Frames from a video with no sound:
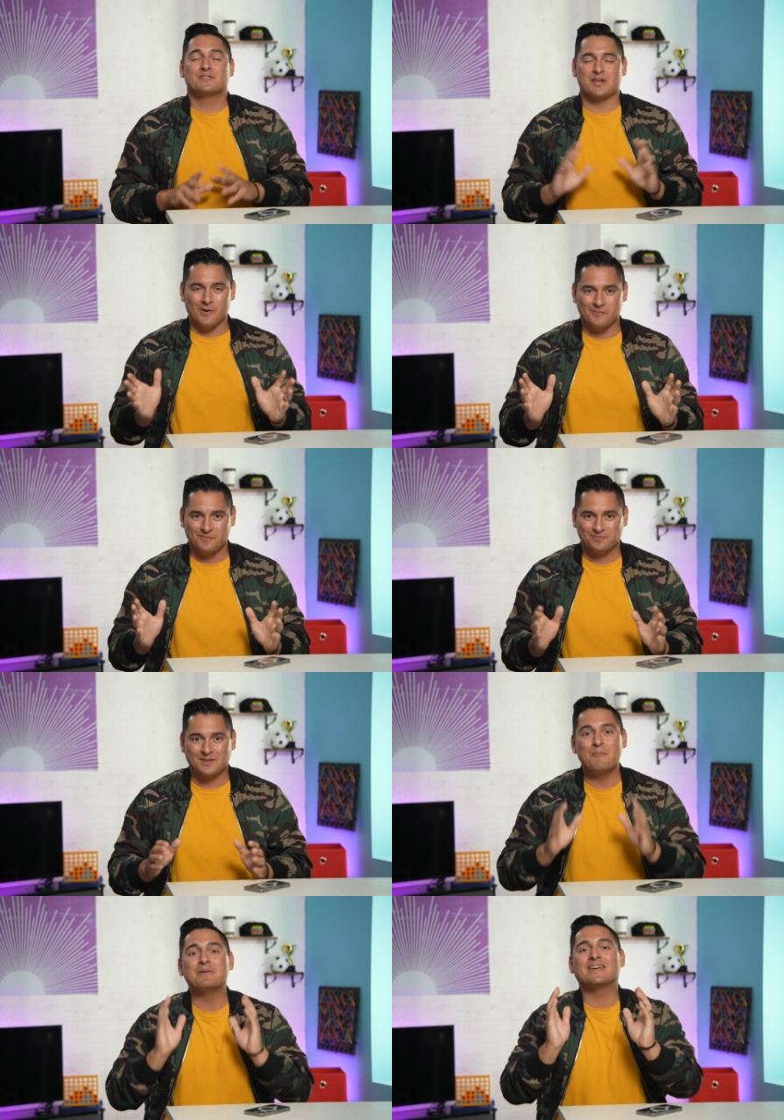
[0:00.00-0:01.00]
So,
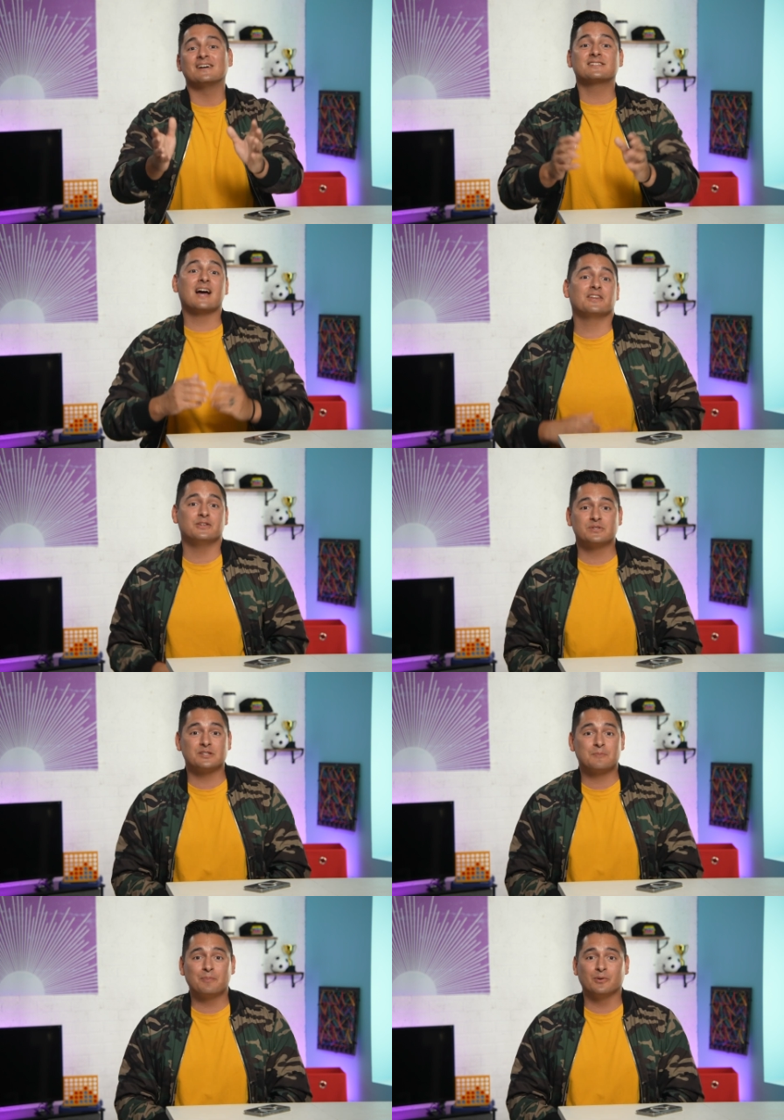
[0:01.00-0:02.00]
because God
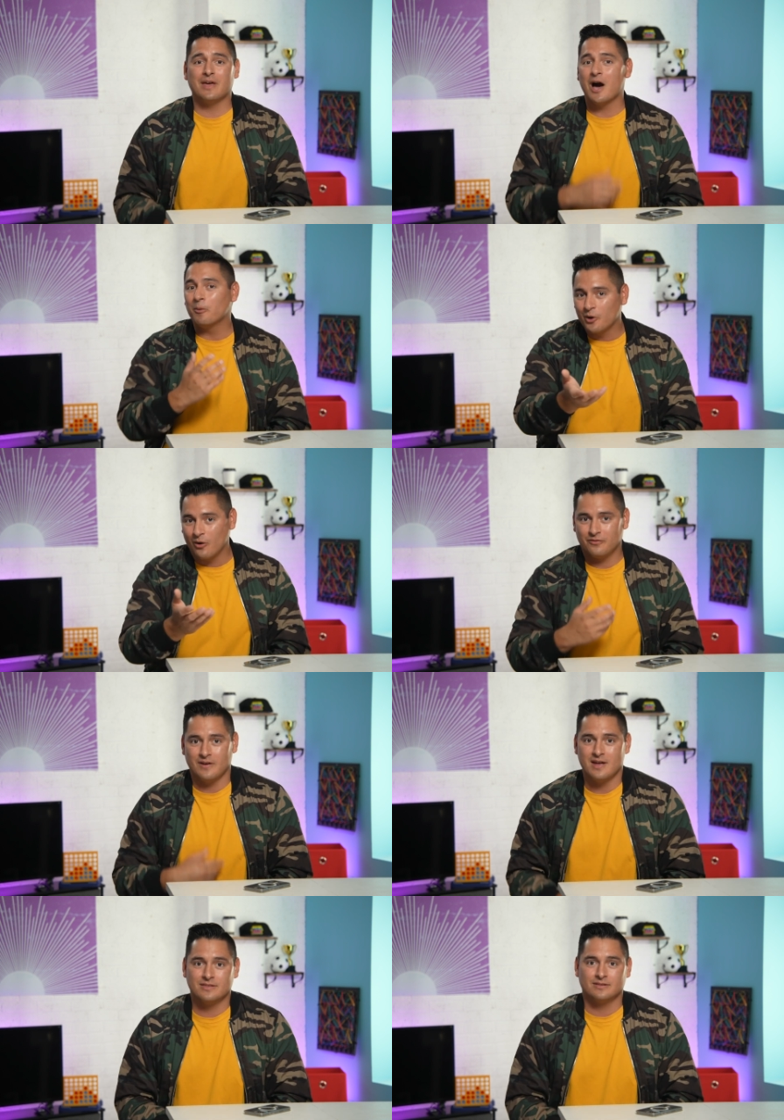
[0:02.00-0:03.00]
uses people to help grow our
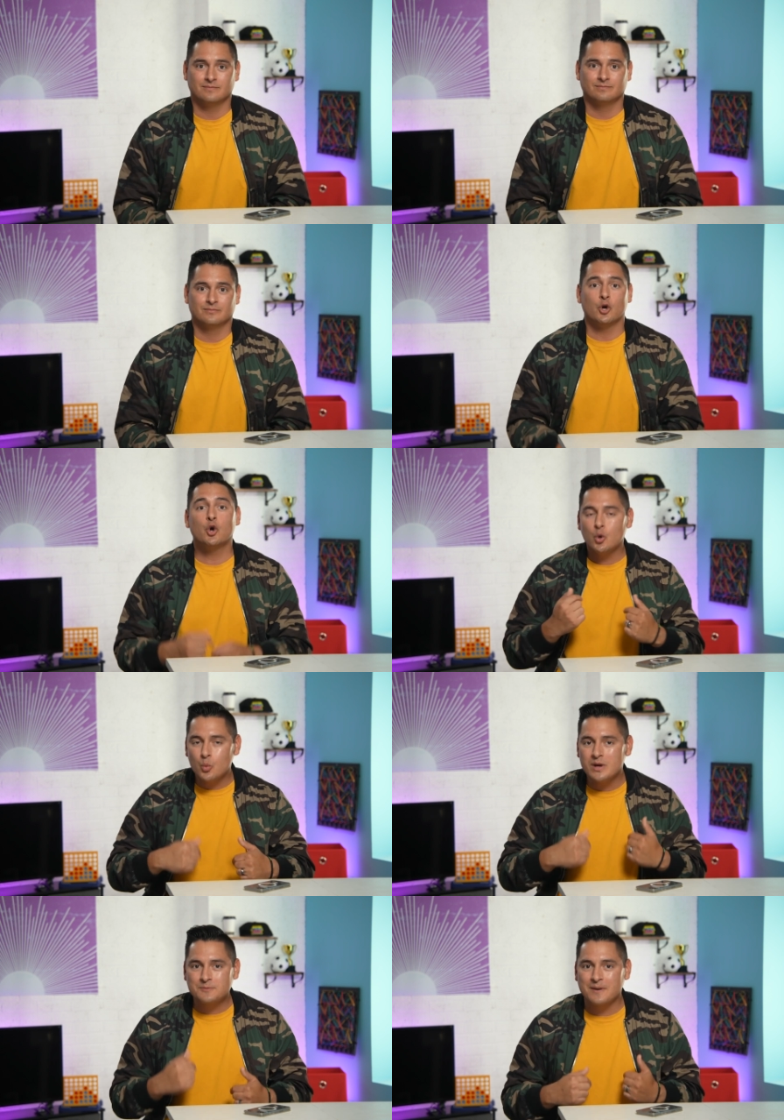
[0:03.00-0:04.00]
faith, who
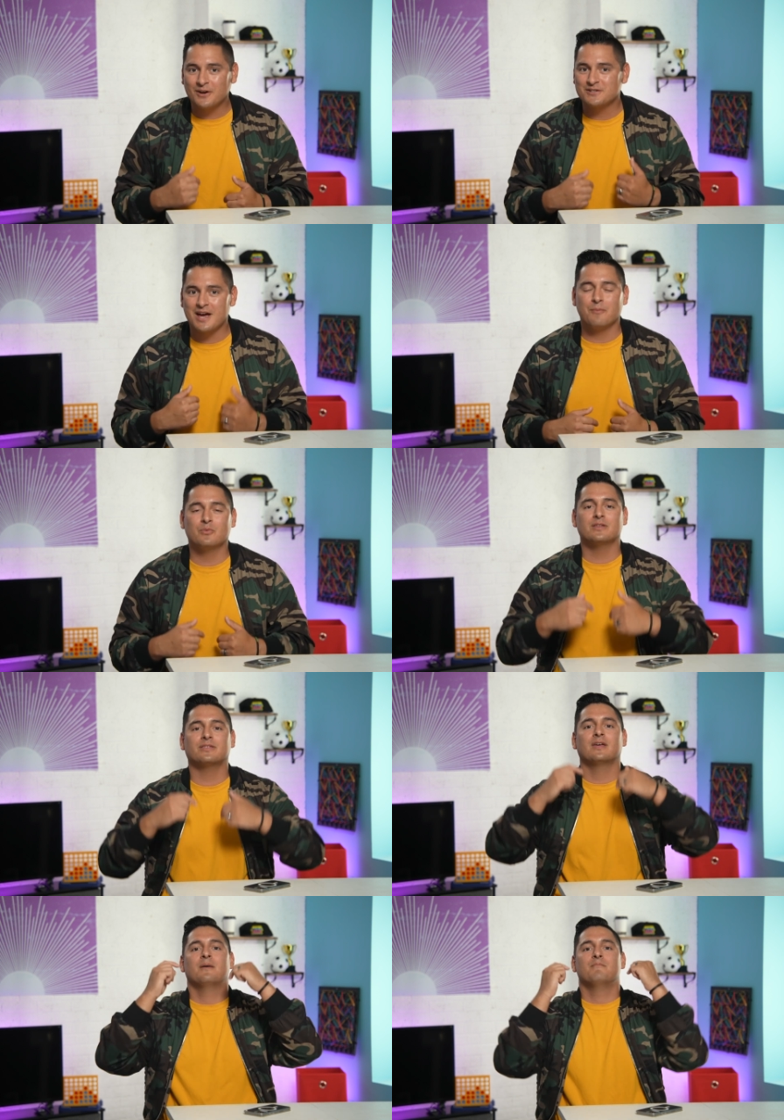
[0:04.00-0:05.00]
we spend our time
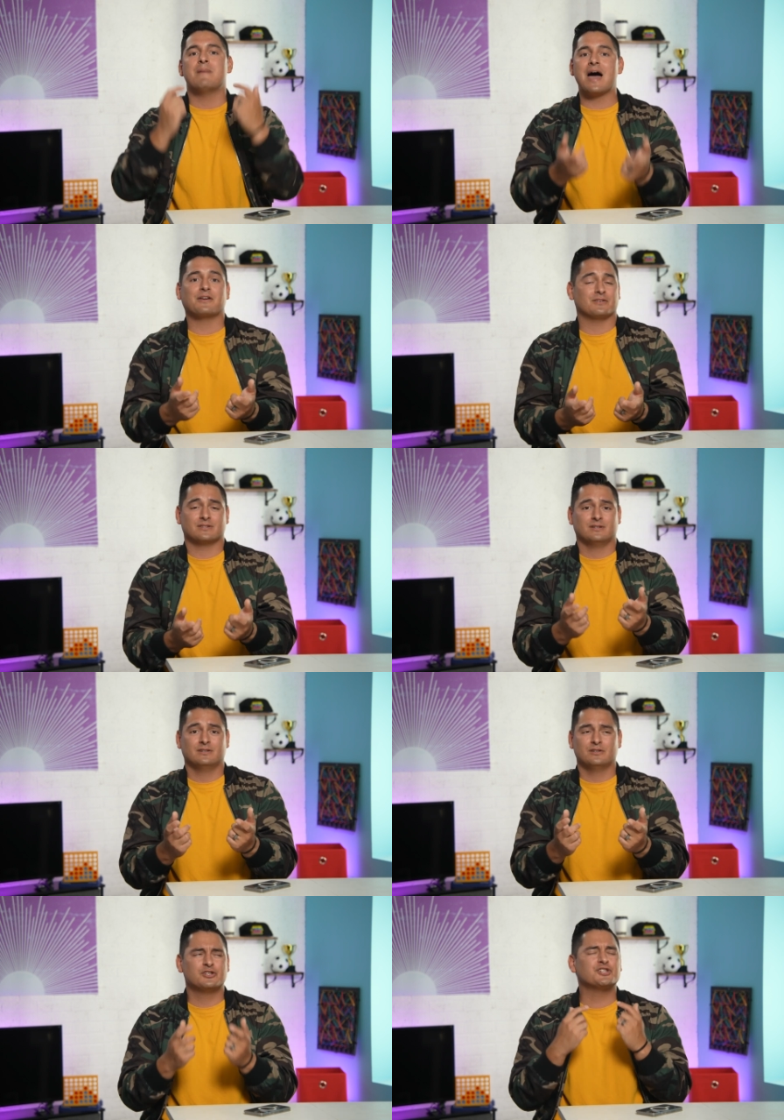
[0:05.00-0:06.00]
with matters
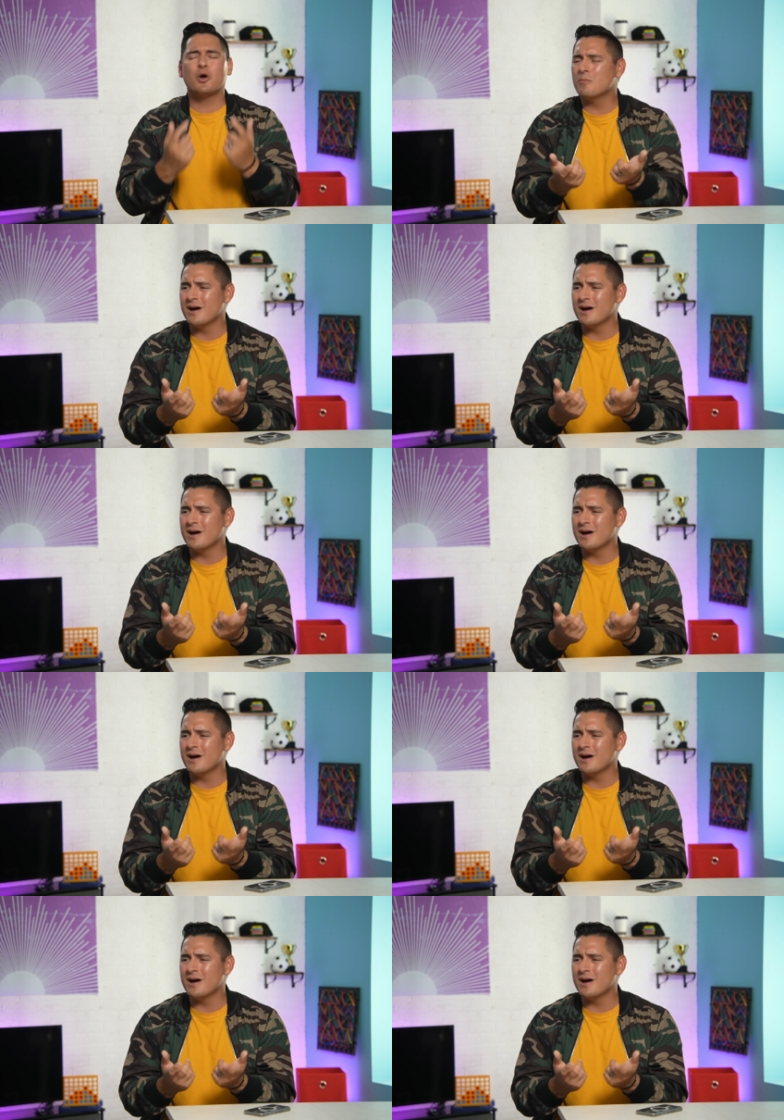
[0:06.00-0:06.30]
so